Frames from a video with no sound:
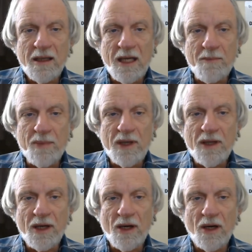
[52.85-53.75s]

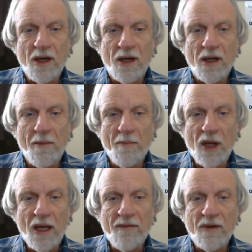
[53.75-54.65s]
keeping their
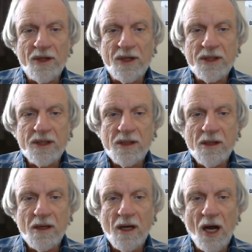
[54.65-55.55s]
malevolence
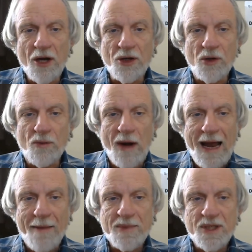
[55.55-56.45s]
under
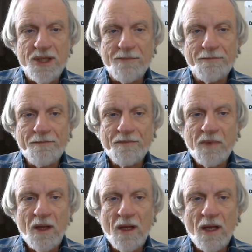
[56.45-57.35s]
wraps.
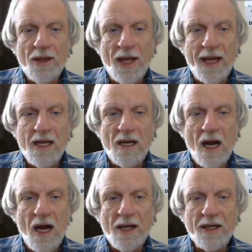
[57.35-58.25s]
Thank
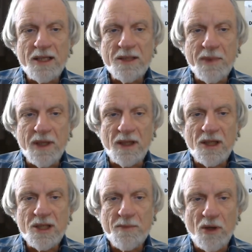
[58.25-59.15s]
God it's being
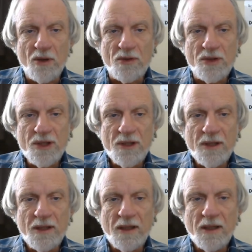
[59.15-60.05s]
exposed.
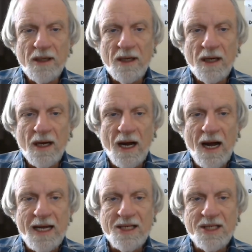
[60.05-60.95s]

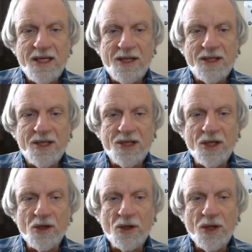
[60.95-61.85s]
I see this as
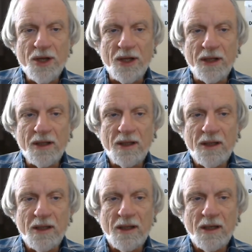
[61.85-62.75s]
a good thing,
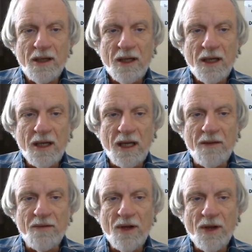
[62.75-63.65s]

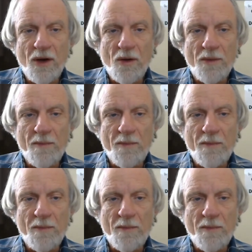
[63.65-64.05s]
even though